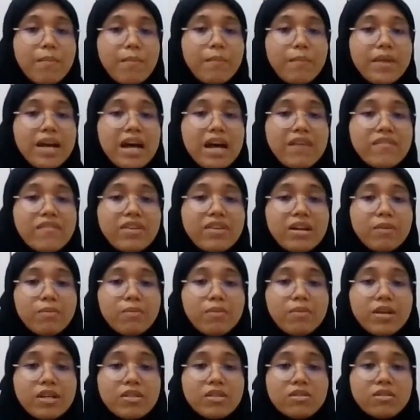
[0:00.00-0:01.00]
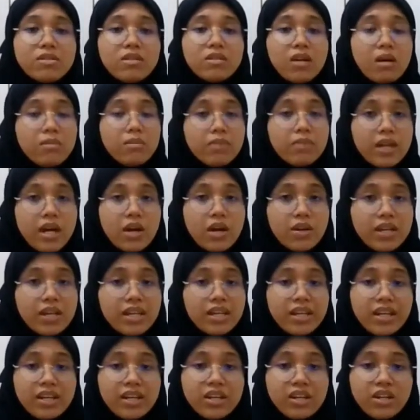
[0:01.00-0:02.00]
By having a place to calm down,
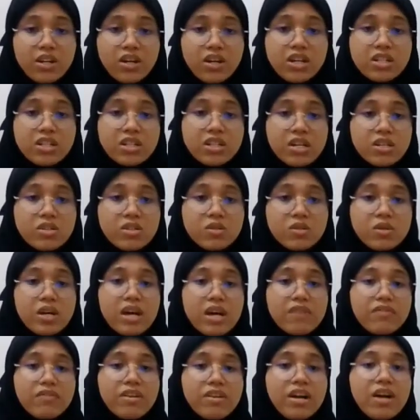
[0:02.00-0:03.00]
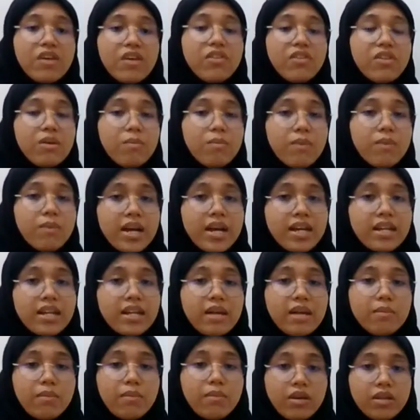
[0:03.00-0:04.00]
it can encourage us to have a healthy mind
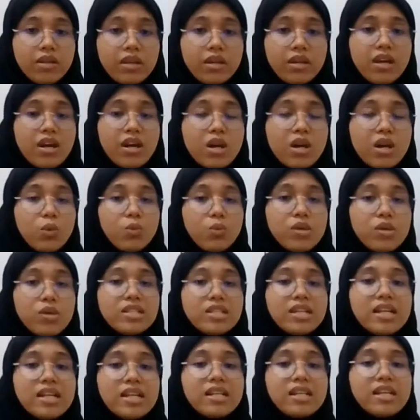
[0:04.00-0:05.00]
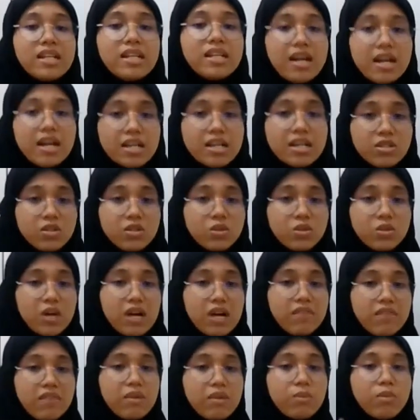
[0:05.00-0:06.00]
and body, which can lead us to
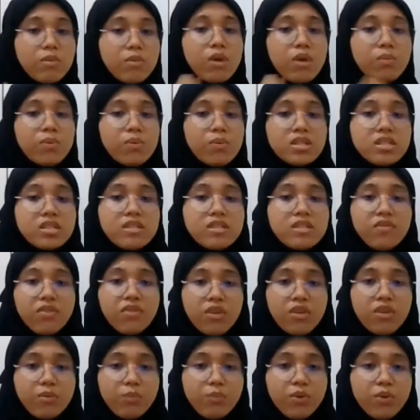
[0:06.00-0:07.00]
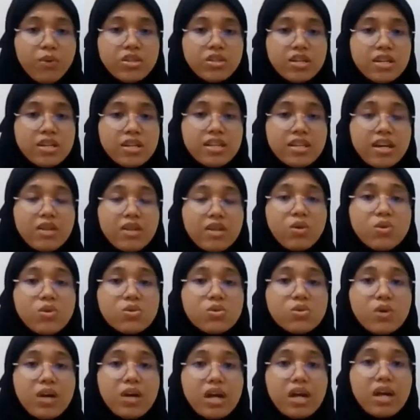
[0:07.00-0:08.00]
have a more positive thought process and
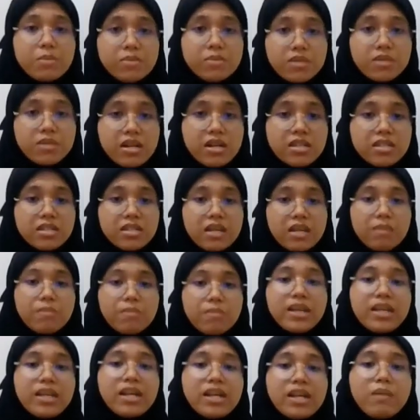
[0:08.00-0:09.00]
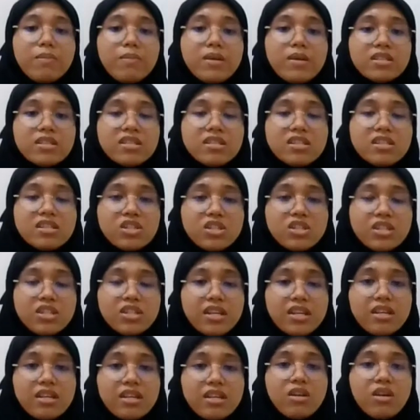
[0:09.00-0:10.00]
also helps us in making a better decision
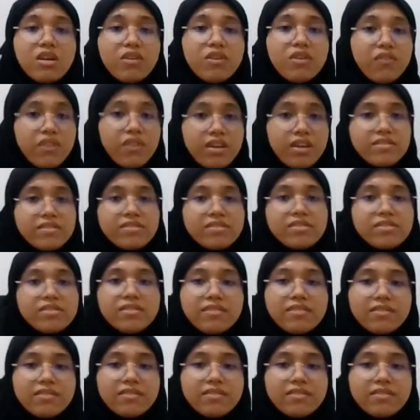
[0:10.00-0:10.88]
in a lot of things.